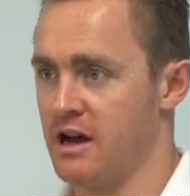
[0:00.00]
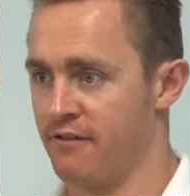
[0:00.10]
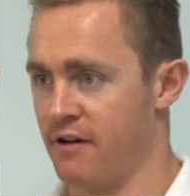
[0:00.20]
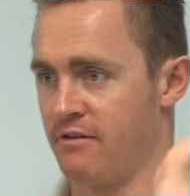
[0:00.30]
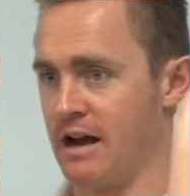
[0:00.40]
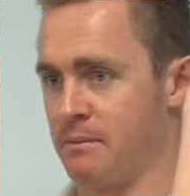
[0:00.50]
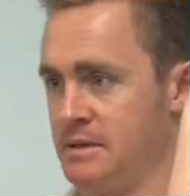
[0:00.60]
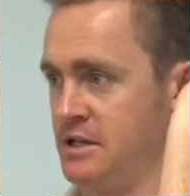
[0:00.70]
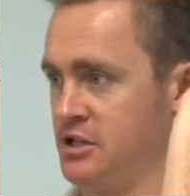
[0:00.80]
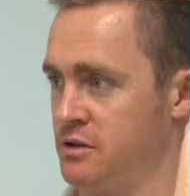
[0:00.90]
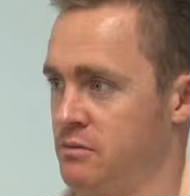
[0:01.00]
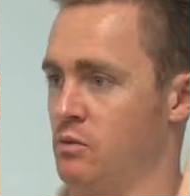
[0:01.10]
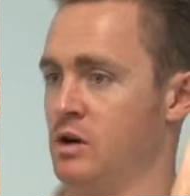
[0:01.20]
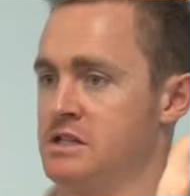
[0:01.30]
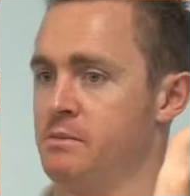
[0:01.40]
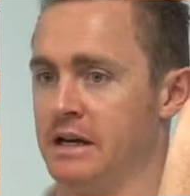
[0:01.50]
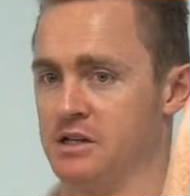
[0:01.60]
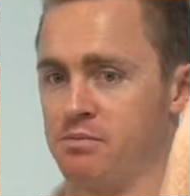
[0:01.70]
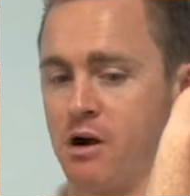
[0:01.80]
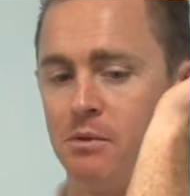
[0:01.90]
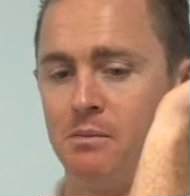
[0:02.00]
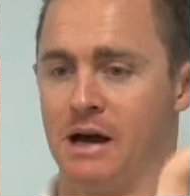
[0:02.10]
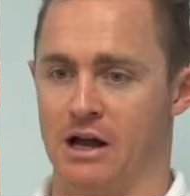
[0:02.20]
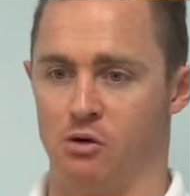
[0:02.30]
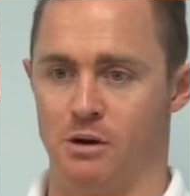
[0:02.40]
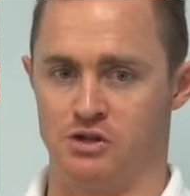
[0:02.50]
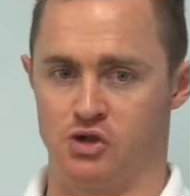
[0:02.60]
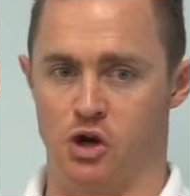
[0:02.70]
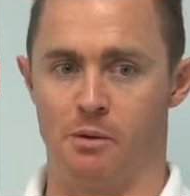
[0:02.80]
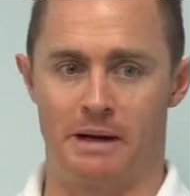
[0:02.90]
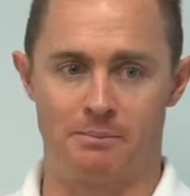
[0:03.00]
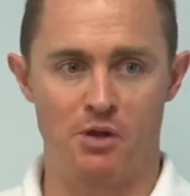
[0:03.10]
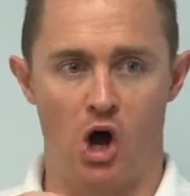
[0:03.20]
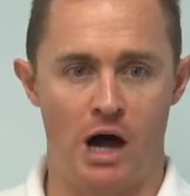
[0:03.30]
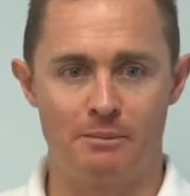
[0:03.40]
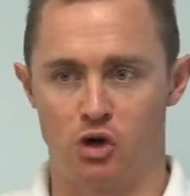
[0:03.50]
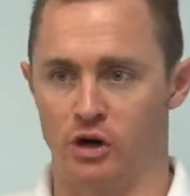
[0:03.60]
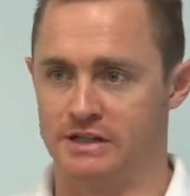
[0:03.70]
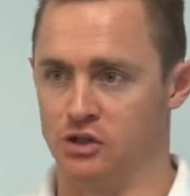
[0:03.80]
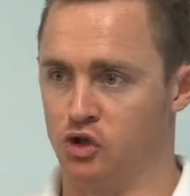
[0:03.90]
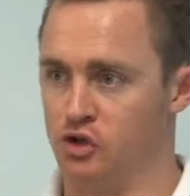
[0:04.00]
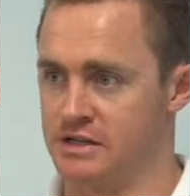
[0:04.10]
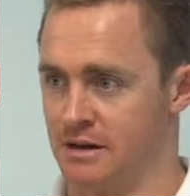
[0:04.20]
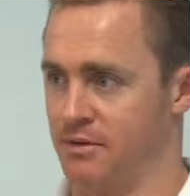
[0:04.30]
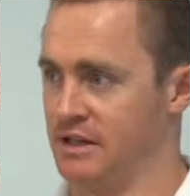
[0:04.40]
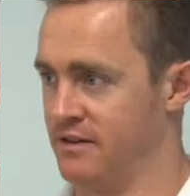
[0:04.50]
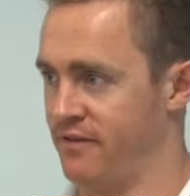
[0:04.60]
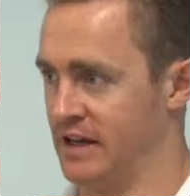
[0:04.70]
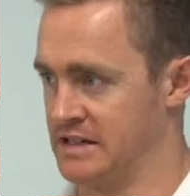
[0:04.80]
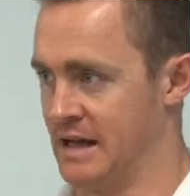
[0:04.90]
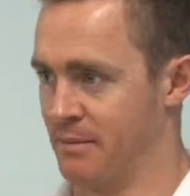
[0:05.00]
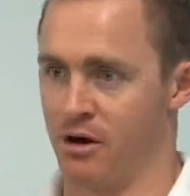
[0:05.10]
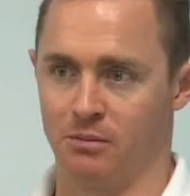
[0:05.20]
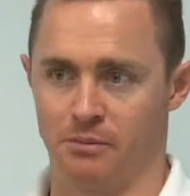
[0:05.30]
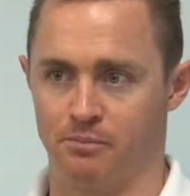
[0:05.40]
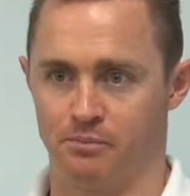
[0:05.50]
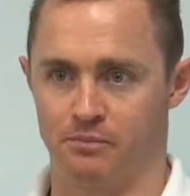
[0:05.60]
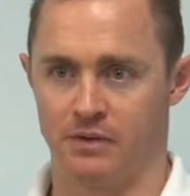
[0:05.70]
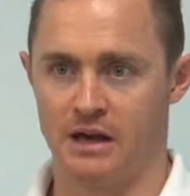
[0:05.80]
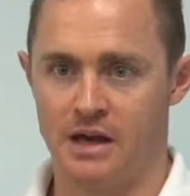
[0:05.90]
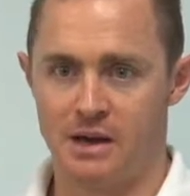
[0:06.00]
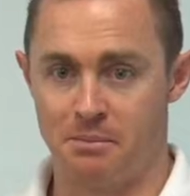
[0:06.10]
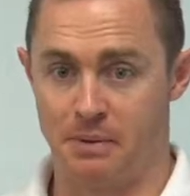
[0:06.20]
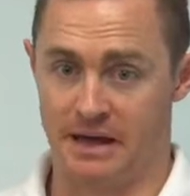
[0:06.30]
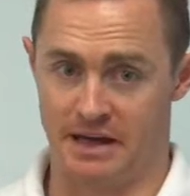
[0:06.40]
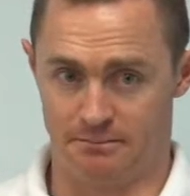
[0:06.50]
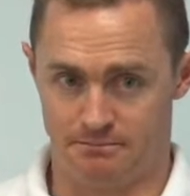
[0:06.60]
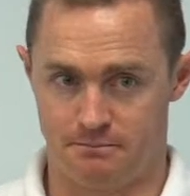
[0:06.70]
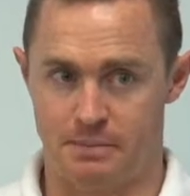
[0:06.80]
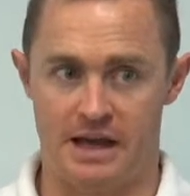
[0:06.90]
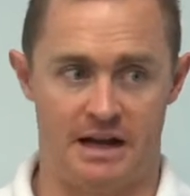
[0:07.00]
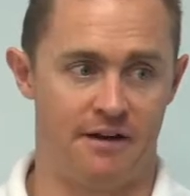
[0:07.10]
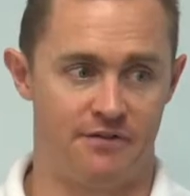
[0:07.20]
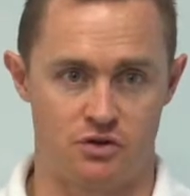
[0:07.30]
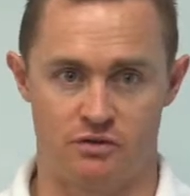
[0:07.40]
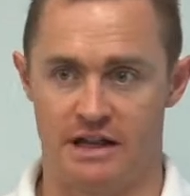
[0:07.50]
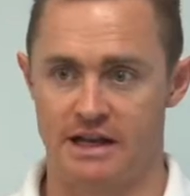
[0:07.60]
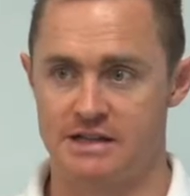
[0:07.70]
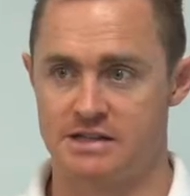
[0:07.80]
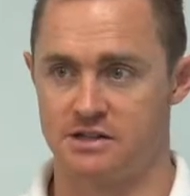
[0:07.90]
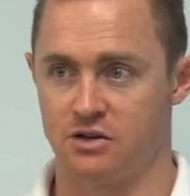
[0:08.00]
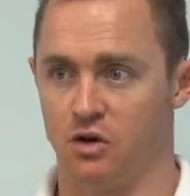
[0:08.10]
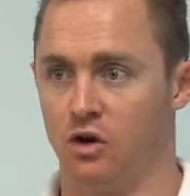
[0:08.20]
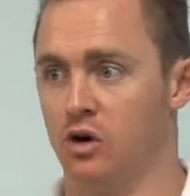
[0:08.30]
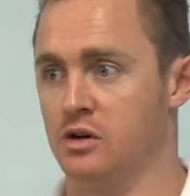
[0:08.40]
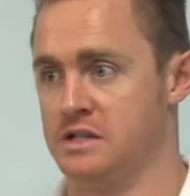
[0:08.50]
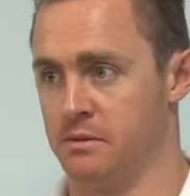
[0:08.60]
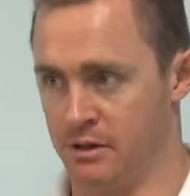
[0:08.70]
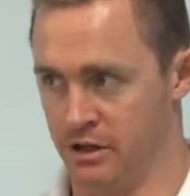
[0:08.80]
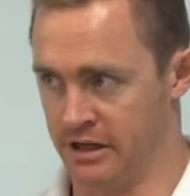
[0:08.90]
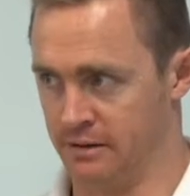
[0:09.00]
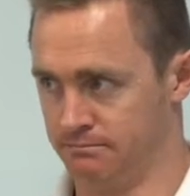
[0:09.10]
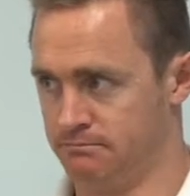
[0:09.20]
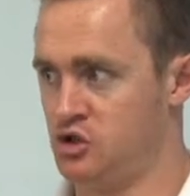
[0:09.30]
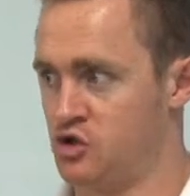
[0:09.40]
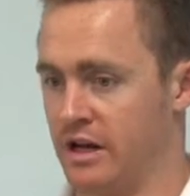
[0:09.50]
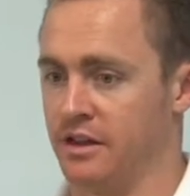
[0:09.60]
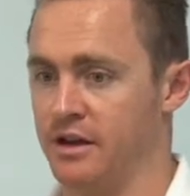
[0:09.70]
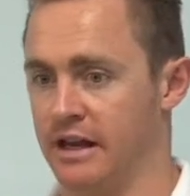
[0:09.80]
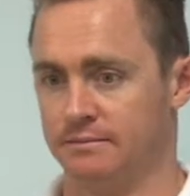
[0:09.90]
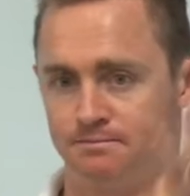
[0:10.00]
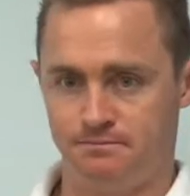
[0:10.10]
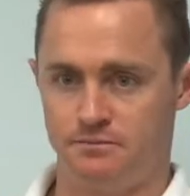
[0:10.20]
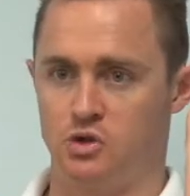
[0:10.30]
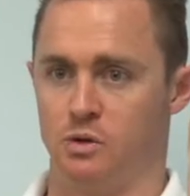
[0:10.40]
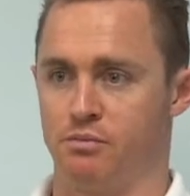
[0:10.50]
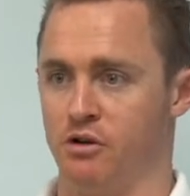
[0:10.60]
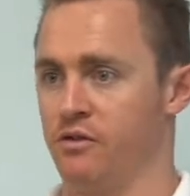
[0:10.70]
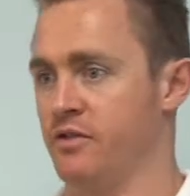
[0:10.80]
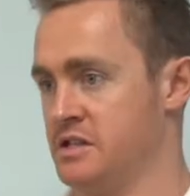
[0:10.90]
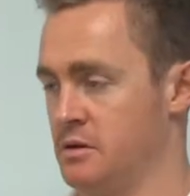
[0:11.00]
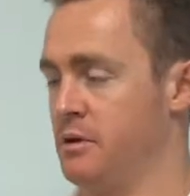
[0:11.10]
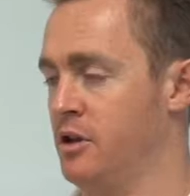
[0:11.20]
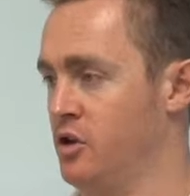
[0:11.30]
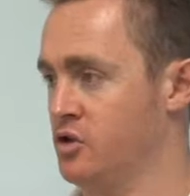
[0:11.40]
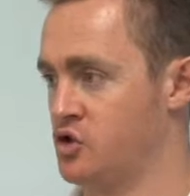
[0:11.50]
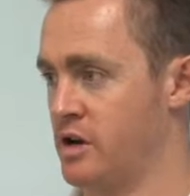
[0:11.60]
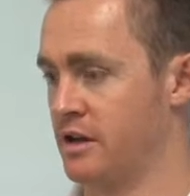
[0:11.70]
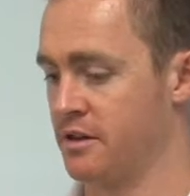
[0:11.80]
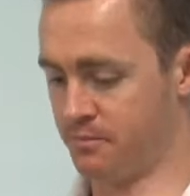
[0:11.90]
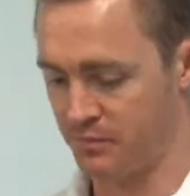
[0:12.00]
Front rack position, what's the biggest problem? My elbows are dropping. I'm going to do something to fix that problem. Be it PNF to release or stability strengthening to improve the stability or strength.